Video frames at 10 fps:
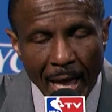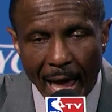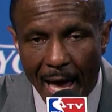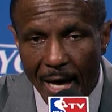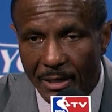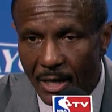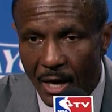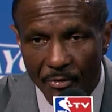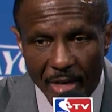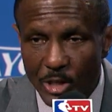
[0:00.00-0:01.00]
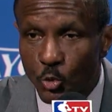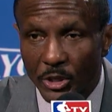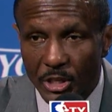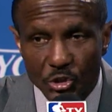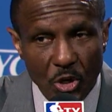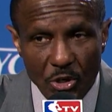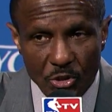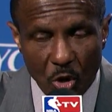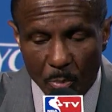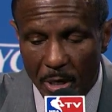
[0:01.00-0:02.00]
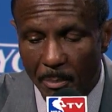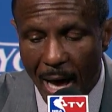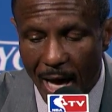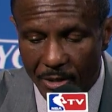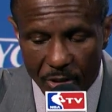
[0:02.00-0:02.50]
And that's what this series is going to be about.